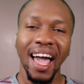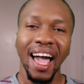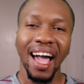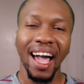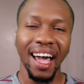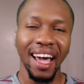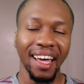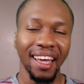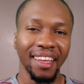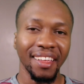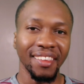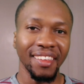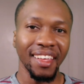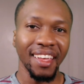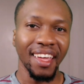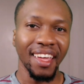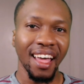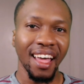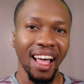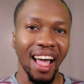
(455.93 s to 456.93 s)
And
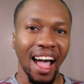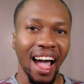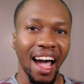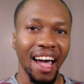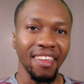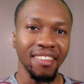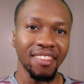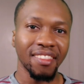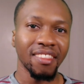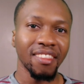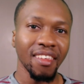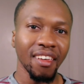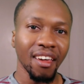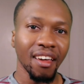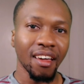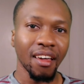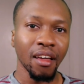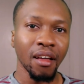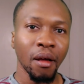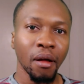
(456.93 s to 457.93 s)
I
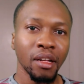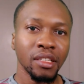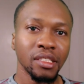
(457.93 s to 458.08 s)
think